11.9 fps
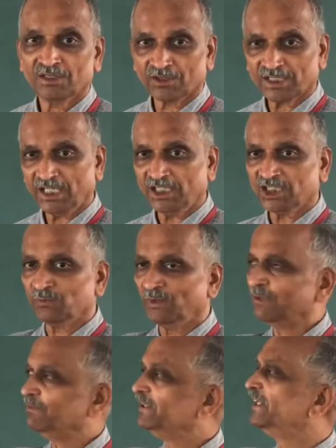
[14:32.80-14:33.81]
Okay, it
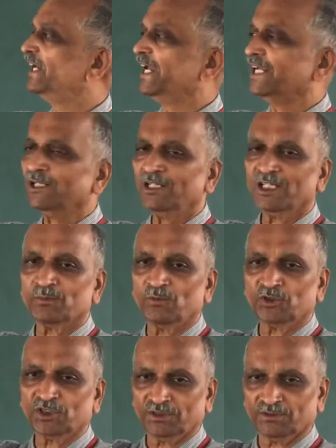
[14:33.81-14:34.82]
may be the angular
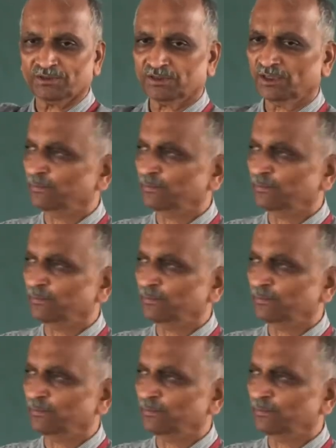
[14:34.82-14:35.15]
motion,